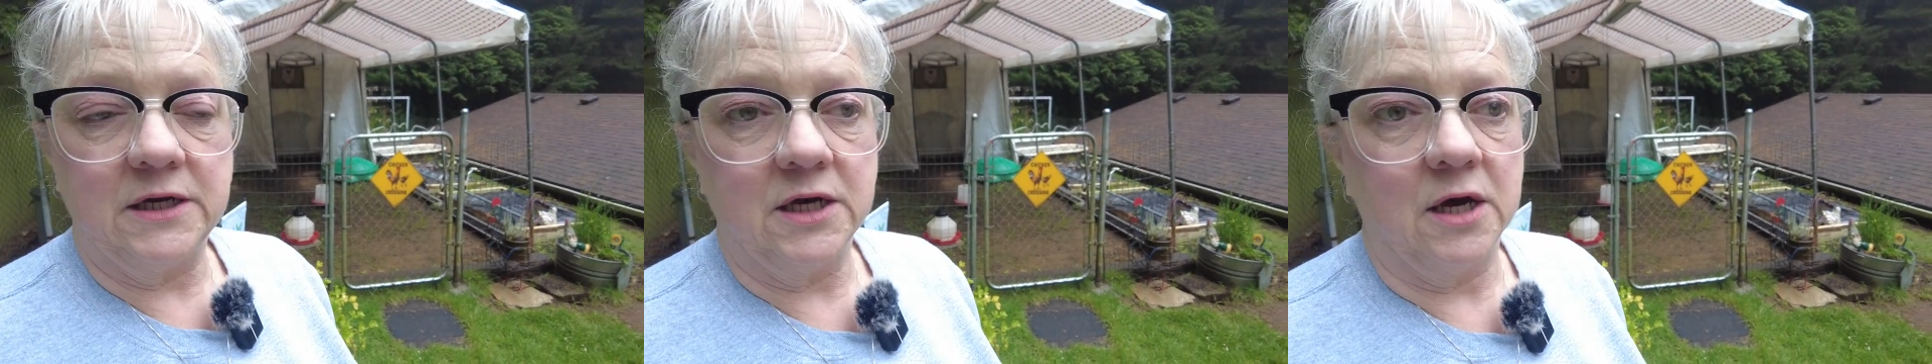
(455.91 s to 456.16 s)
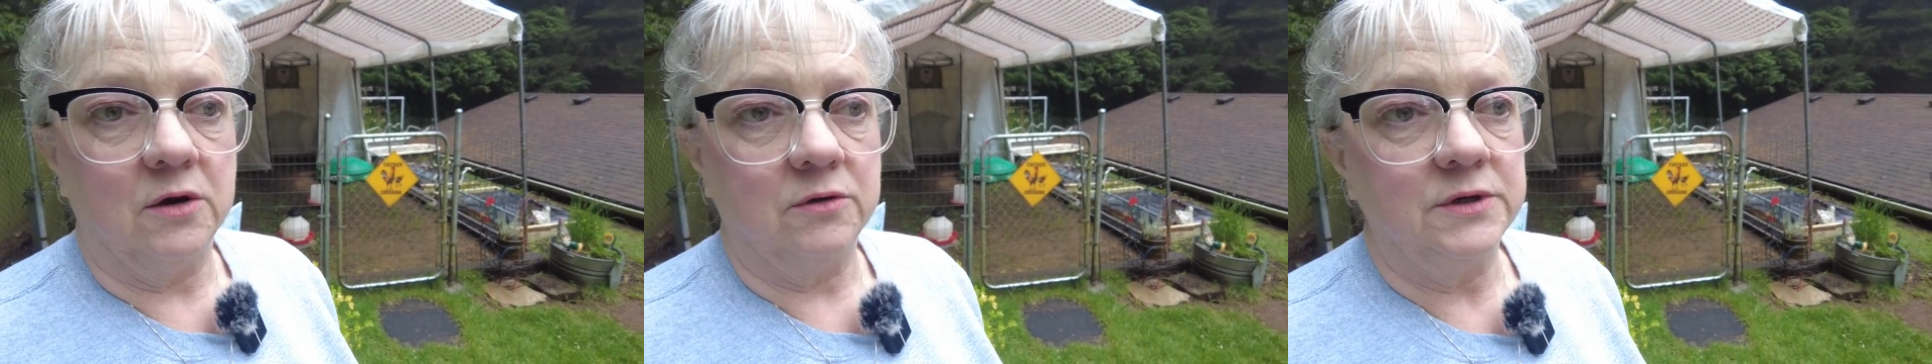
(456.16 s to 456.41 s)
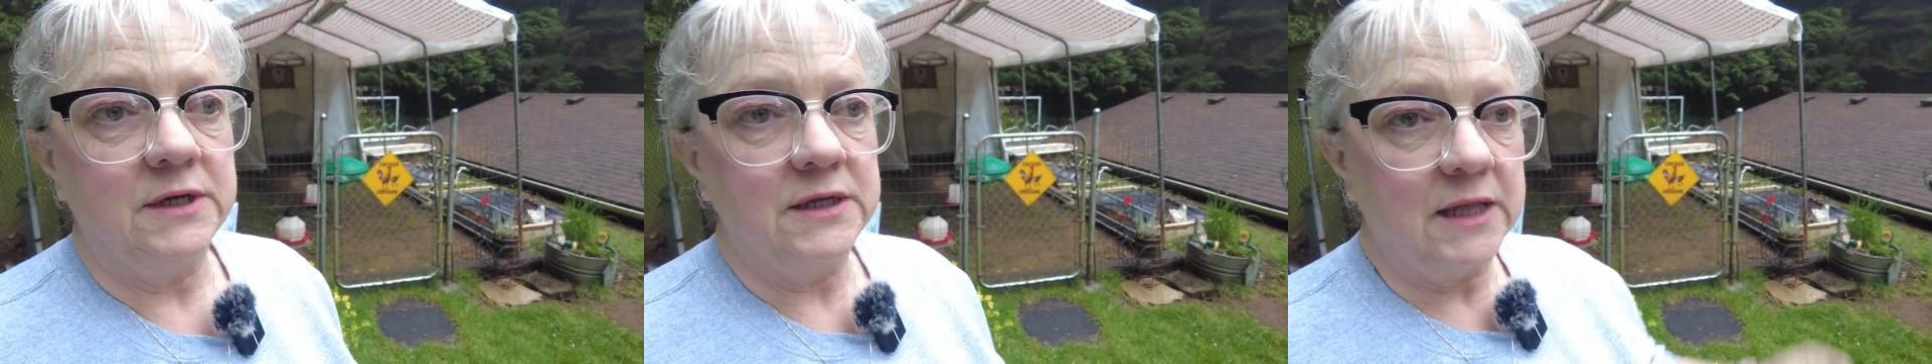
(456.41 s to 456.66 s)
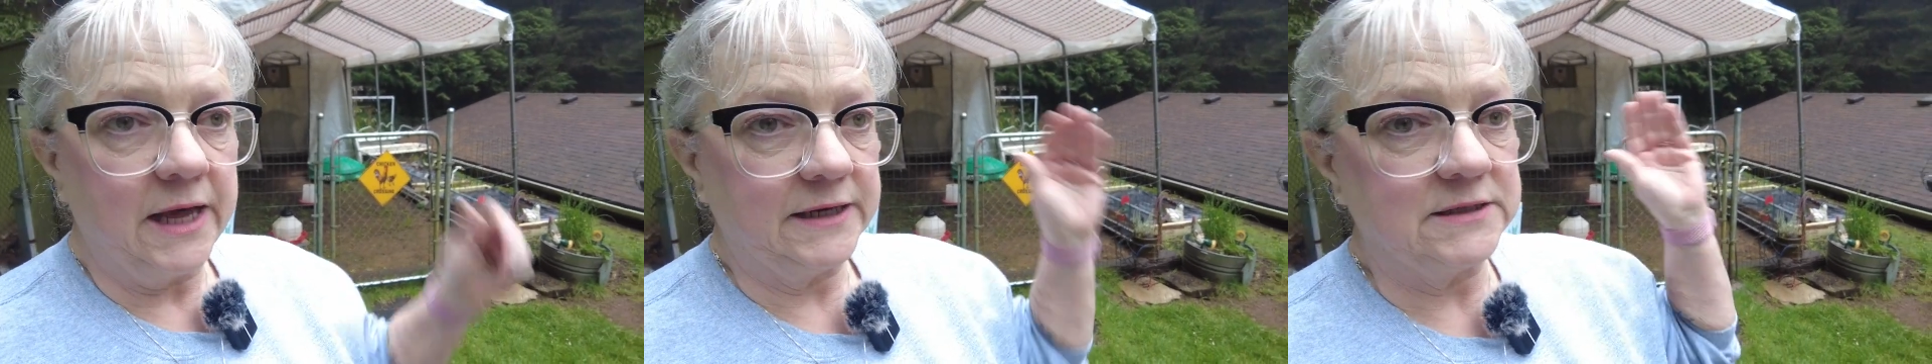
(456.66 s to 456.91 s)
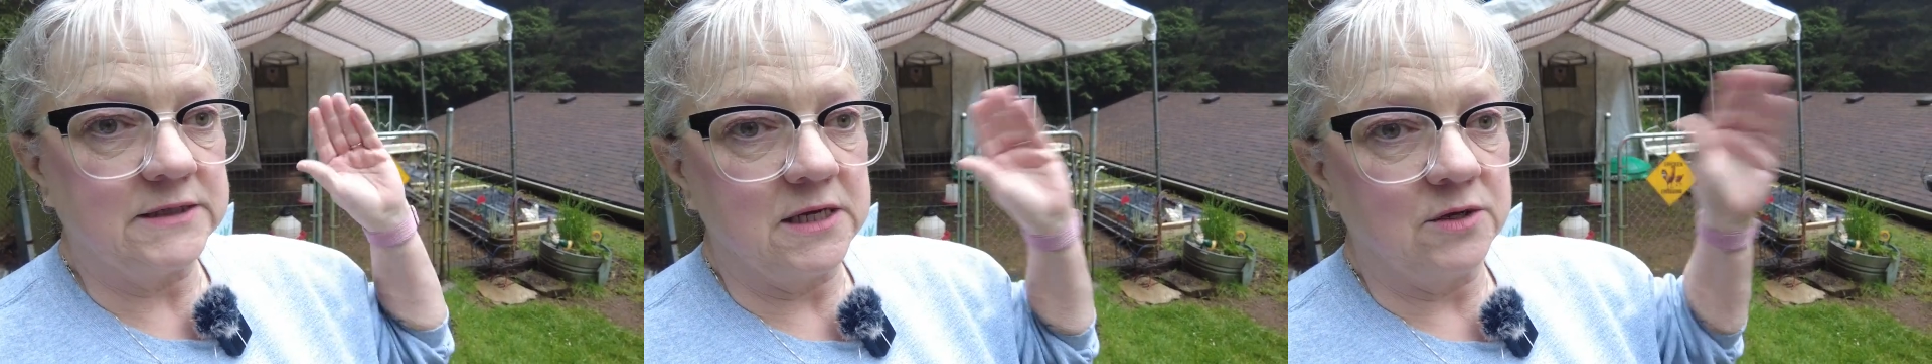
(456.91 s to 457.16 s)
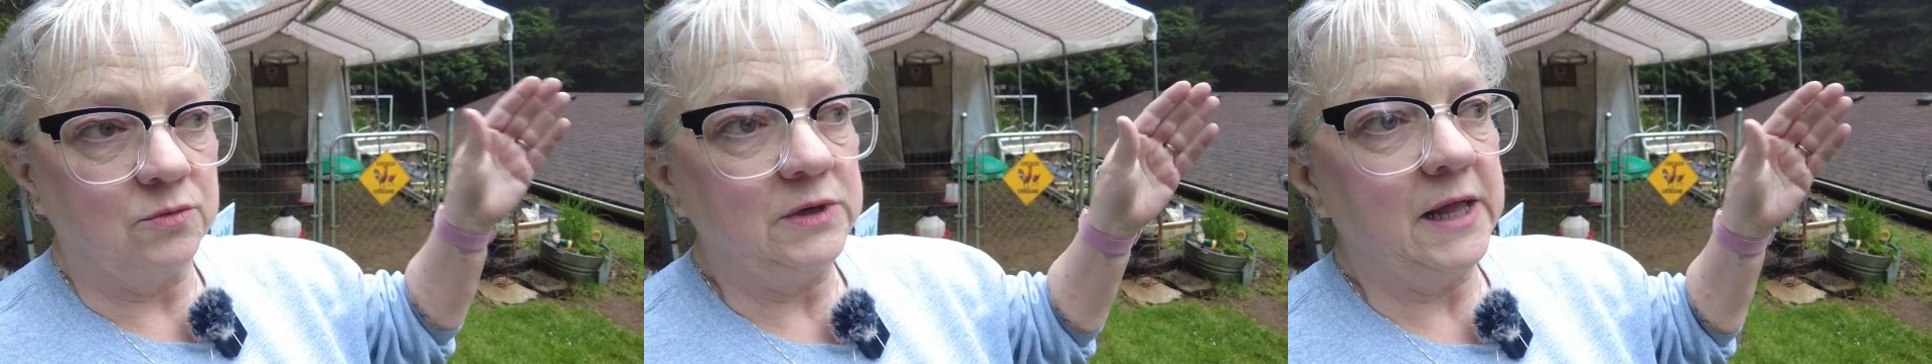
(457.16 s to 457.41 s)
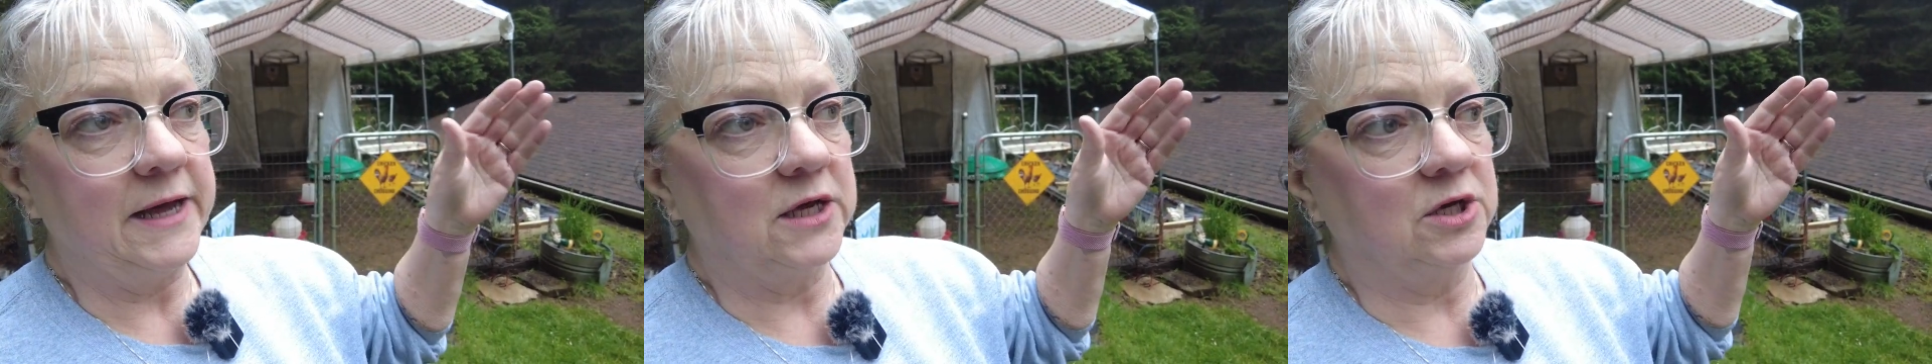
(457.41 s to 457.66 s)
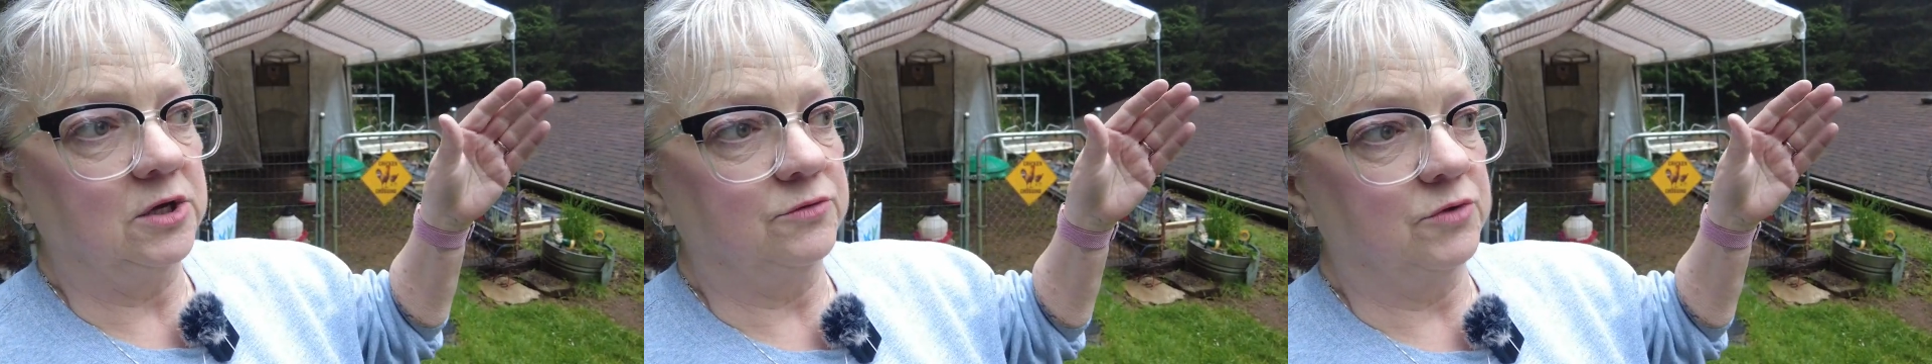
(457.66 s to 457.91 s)
to go. He likes, we like
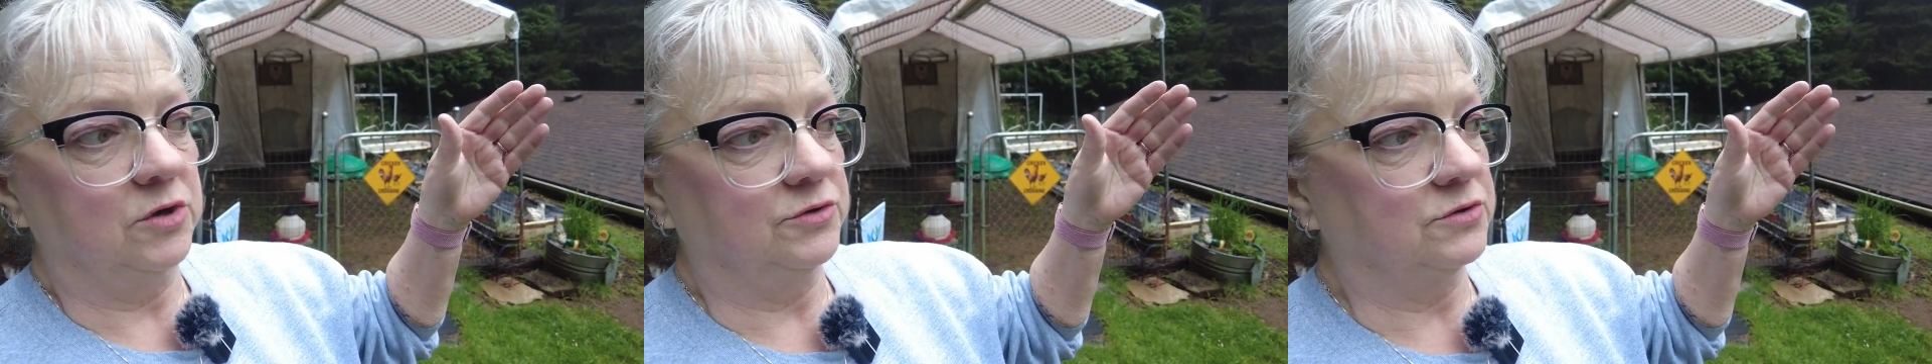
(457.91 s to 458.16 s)
a good road